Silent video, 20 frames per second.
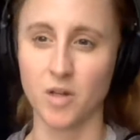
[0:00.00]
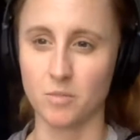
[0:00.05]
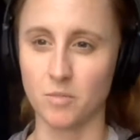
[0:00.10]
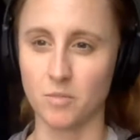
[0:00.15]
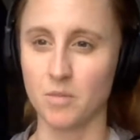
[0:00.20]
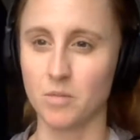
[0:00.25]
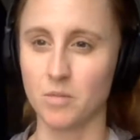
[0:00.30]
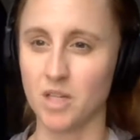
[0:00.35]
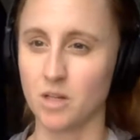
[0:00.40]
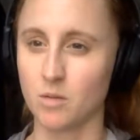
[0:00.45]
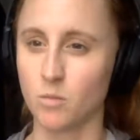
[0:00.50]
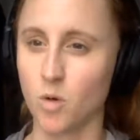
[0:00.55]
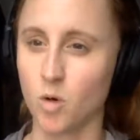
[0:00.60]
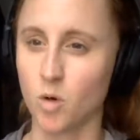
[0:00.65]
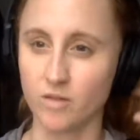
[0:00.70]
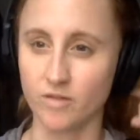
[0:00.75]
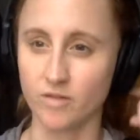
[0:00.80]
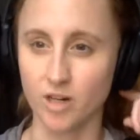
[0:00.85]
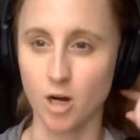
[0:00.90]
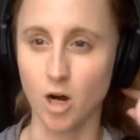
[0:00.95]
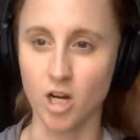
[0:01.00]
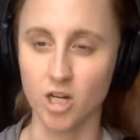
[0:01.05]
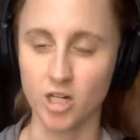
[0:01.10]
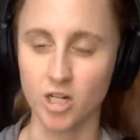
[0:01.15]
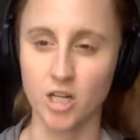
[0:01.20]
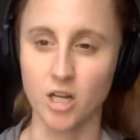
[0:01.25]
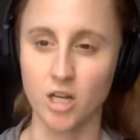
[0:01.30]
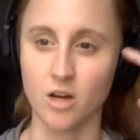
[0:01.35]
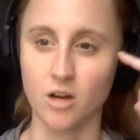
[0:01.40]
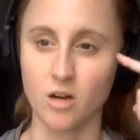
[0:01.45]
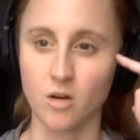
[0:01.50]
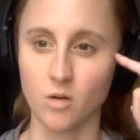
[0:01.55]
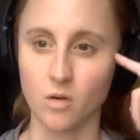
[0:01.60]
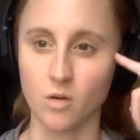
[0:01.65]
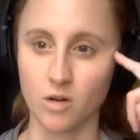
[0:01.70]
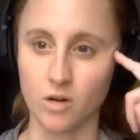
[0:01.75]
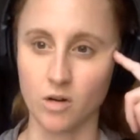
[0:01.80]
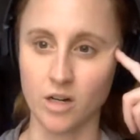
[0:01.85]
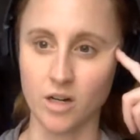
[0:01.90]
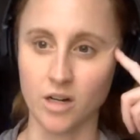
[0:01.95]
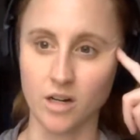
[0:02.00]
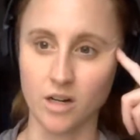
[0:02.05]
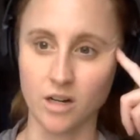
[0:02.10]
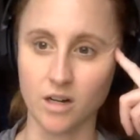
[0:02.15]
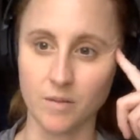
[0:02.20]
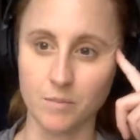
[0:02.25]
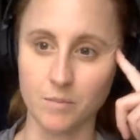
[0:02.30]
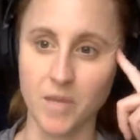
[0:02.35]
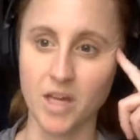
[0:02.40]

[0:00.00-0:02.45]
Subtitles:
but maybe in more of a cardio or